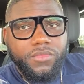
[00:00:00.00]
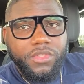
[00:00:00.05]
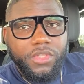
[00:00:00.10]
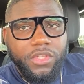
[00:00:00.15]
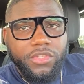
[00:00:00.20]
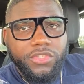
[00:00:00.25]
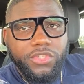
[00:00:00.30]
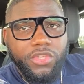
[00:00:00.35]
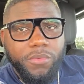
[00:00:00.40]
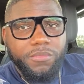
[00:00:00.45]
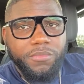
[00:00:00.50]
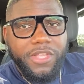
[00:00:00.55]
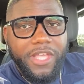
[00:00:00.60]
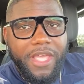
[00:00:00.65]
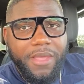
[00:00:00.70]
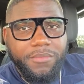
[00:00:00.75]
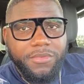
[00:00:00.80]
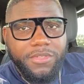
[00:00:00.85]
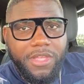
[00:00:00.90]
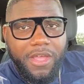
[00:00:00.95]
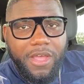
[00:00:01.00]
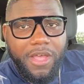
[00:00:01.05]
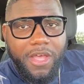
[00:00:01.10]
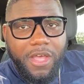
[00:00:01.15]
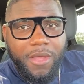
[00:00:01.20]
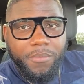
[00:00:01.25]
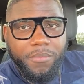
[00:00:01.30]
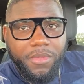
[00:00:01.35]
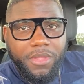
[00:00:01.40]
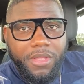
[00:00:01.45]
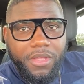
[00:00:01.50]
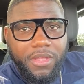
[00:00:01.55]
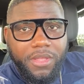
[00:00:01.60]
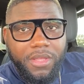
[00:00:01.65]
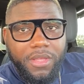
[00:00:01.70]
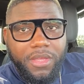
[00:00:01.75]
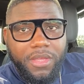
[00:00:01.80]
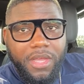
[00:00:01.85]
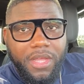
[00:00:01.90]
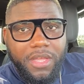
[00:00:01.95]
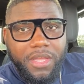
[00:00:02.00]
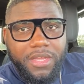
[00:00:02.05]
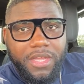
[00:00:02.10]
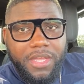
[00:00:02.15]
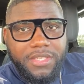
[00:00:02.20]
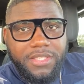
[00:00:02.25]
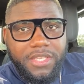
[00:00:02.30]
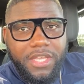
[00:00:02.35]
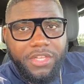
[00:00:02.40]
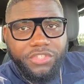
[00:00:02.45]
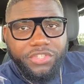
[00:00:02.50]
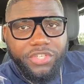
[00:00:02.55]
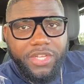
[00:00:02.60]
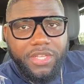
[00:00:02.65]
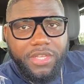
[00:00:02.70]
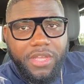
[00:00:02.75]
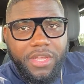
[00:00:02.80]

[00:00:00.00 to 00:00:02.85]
Sometimes Cassandra